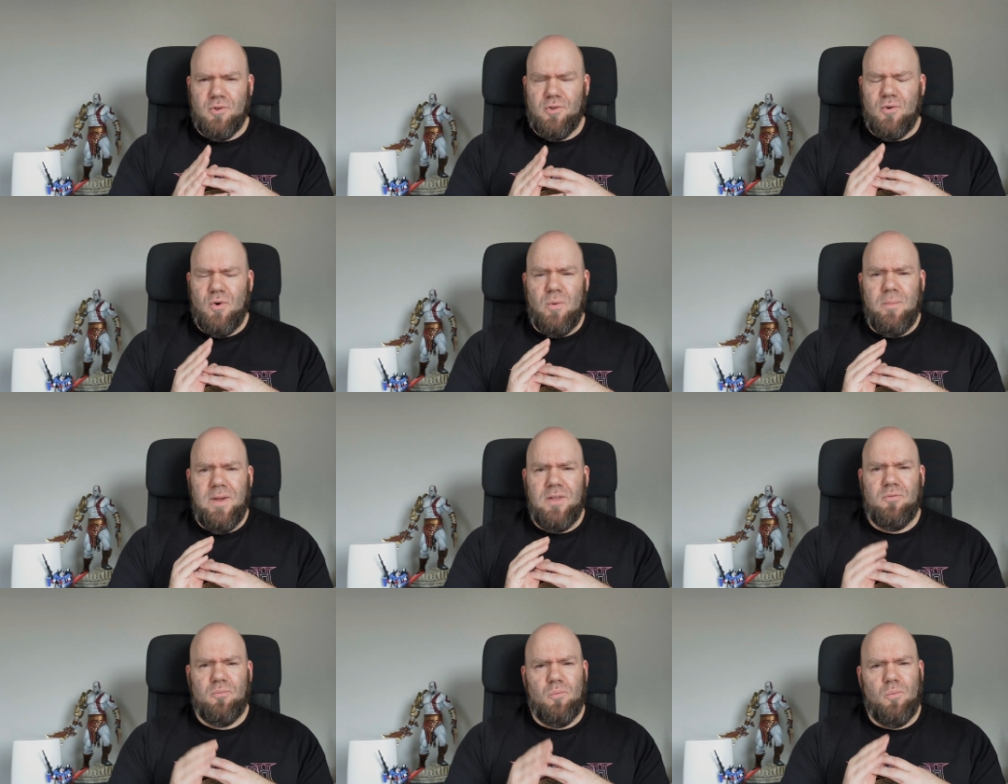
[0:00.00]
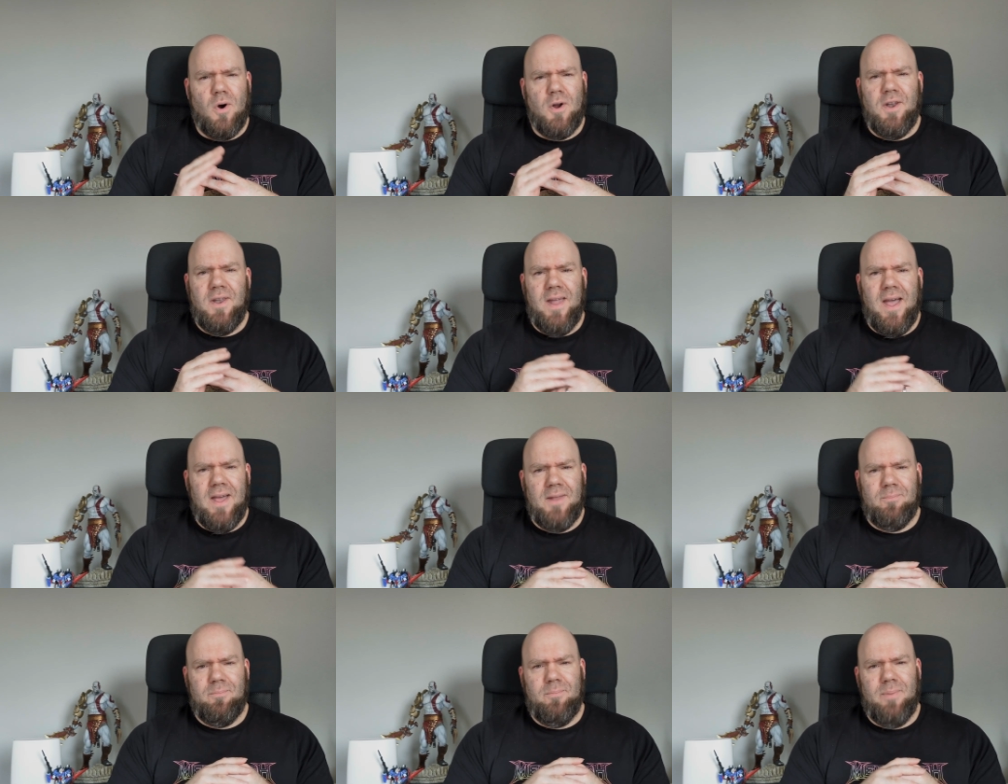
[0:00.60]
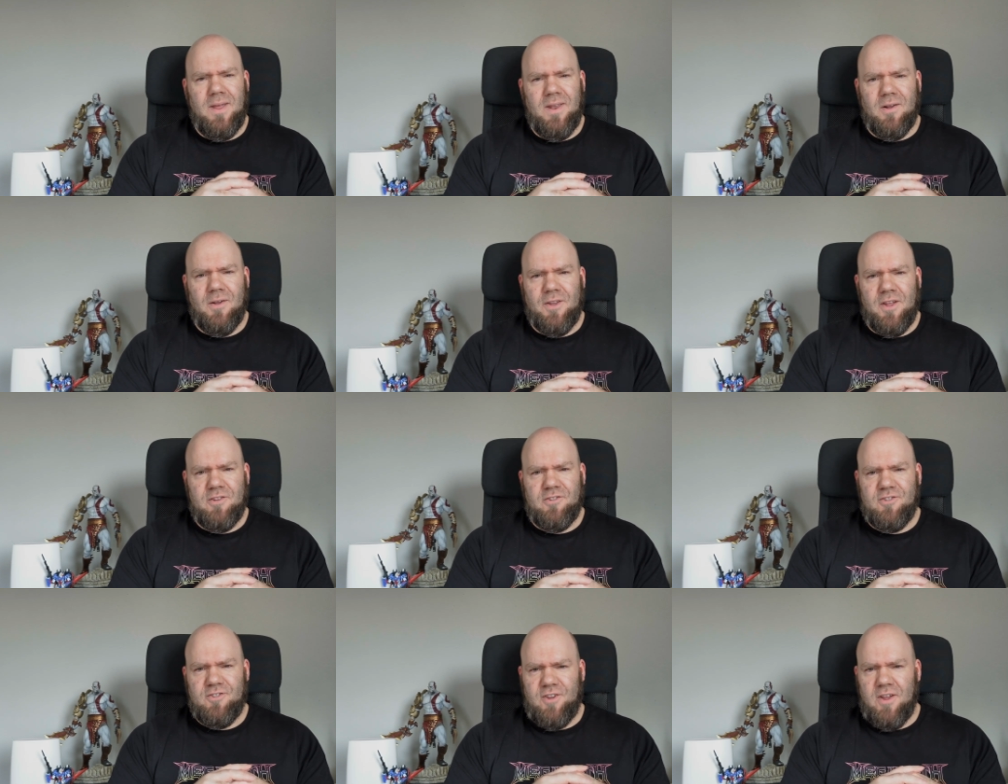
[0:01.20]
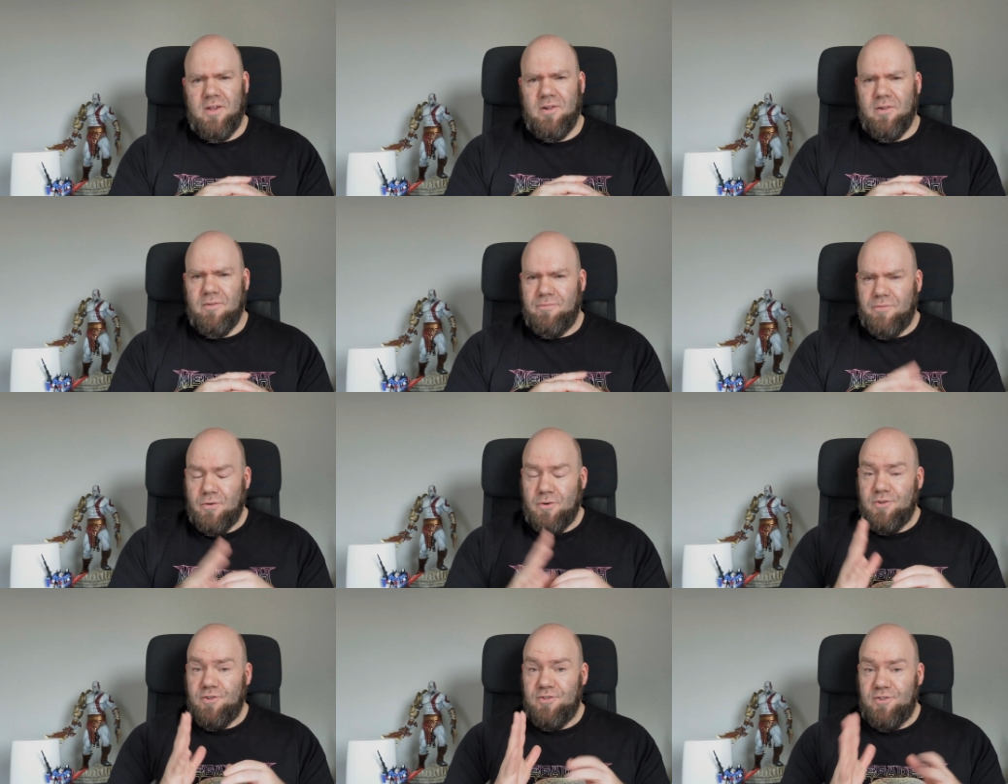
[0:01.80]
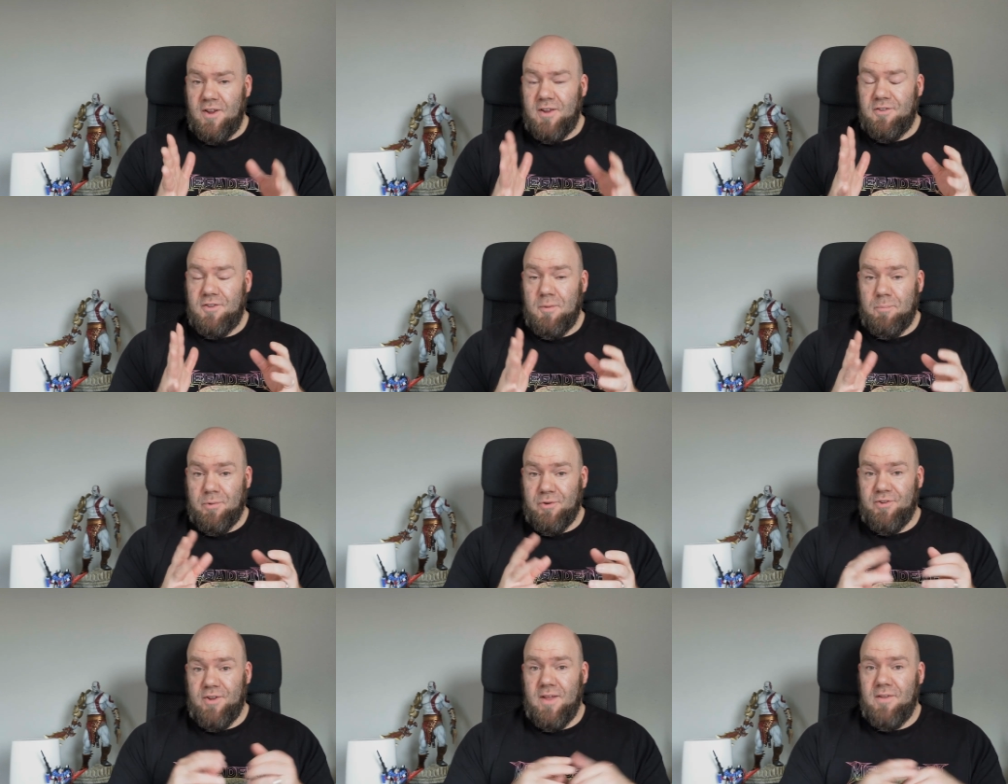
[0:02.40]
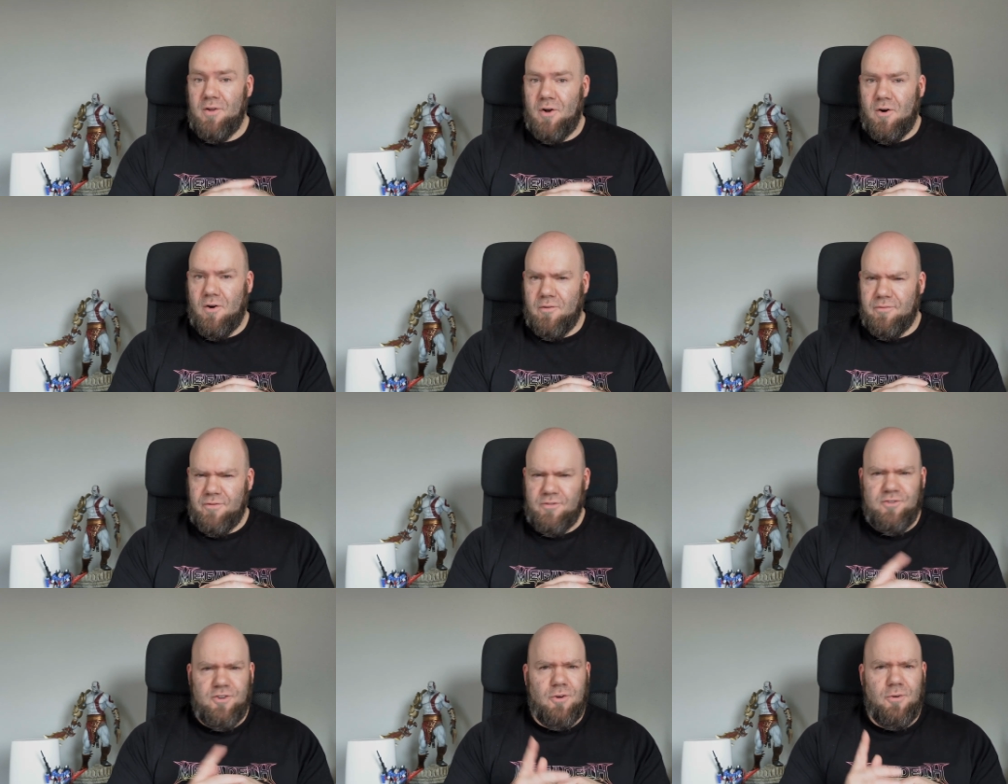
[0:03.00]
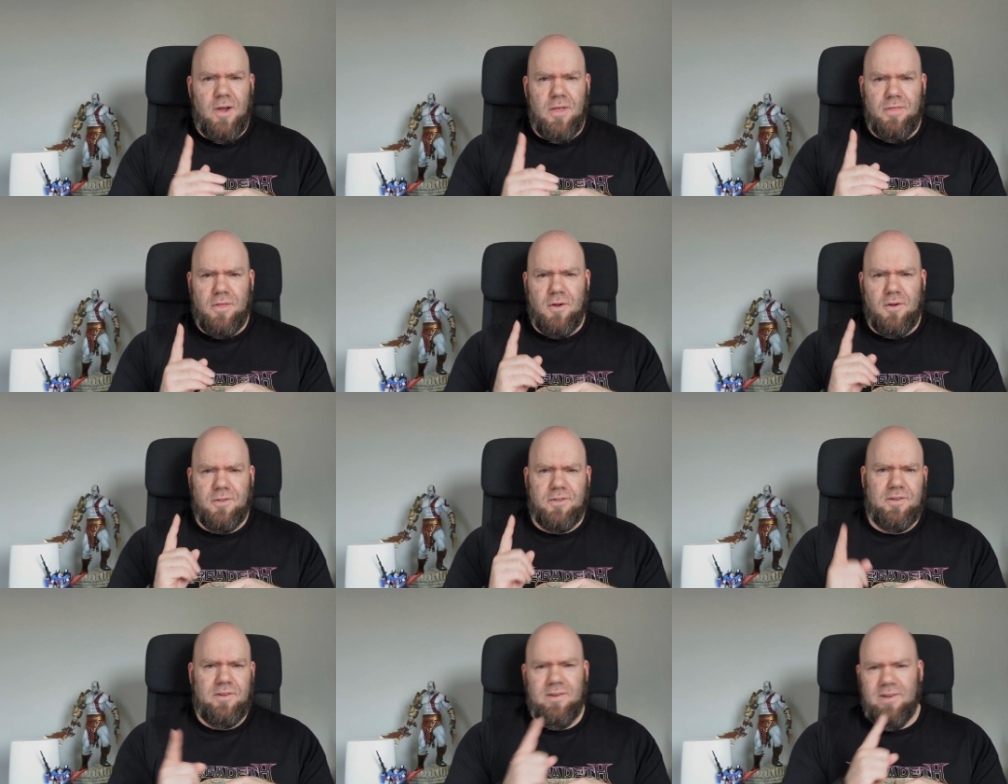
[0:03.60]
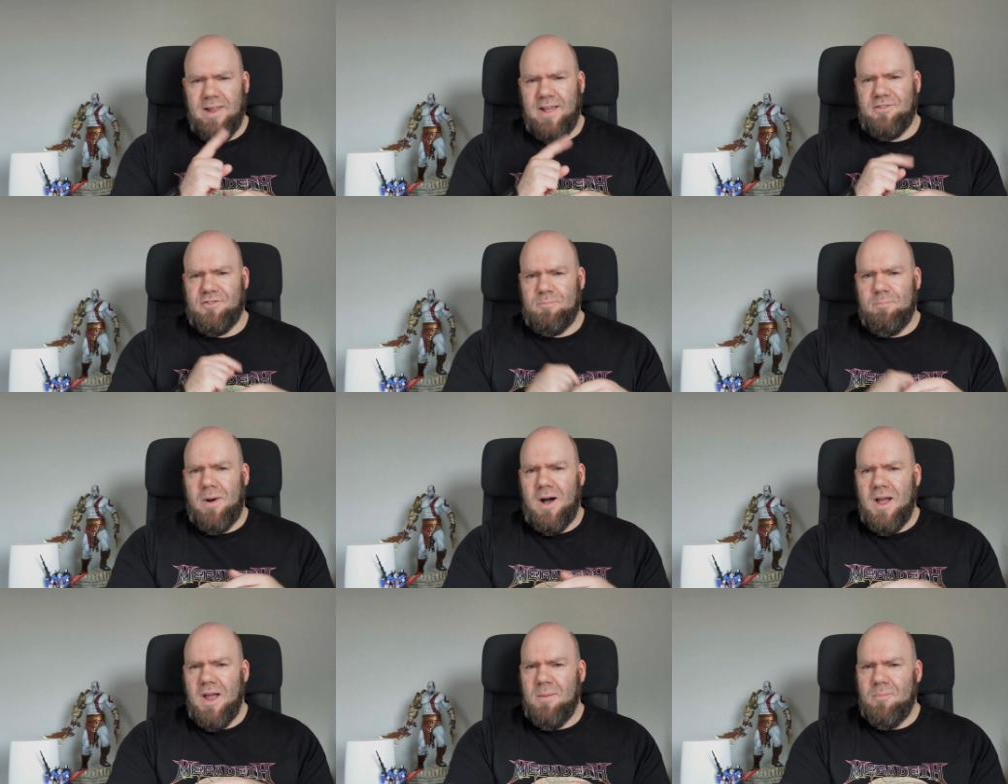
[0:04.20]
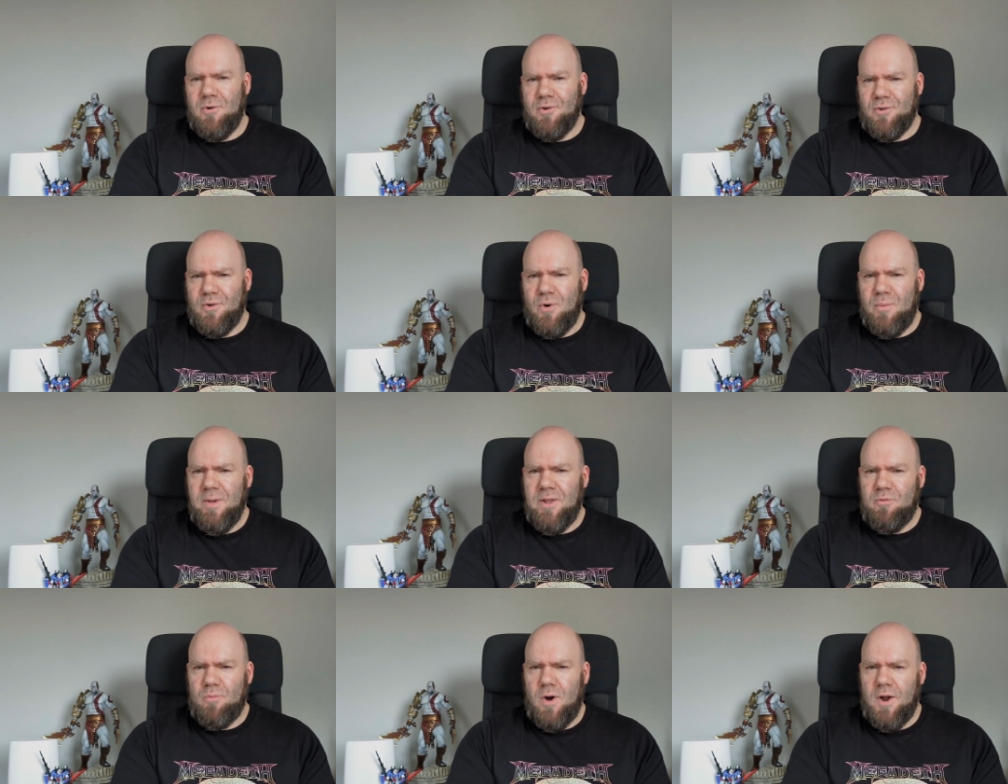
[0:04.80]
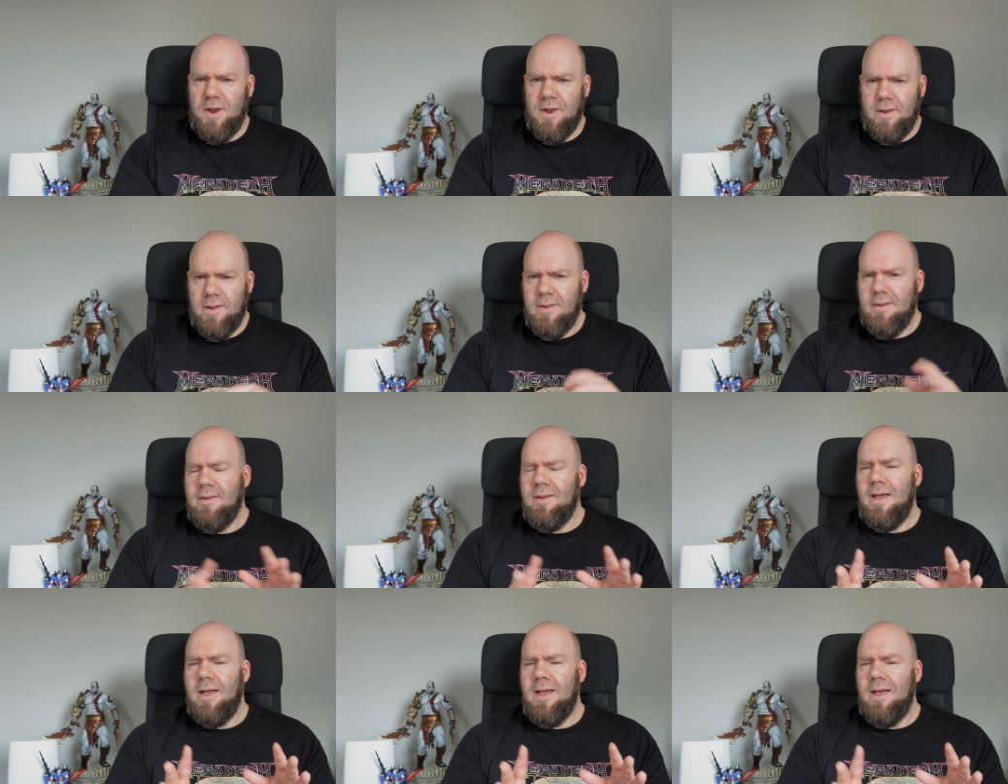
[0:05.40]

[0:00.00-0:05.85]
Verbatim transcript: Mortal Kombat 1 had been on a sale for 60% off. So I thought, let's buy Mortal Kombat 1.